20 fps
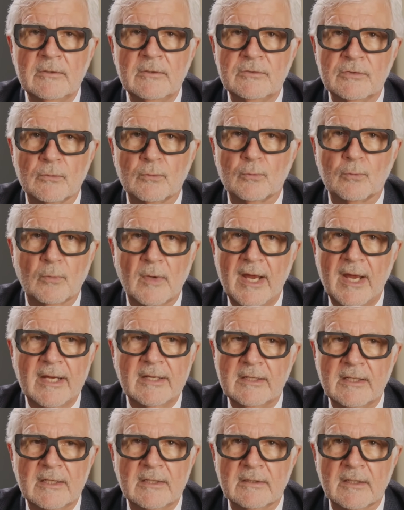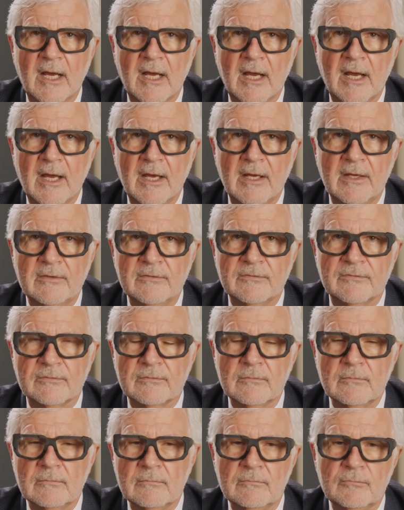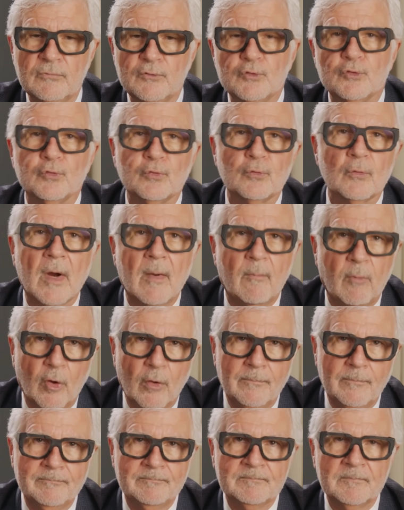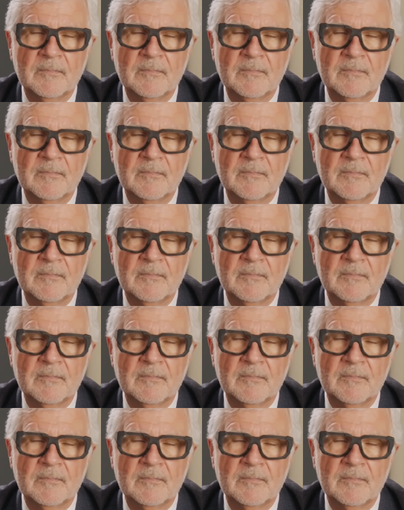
to recognize trouble,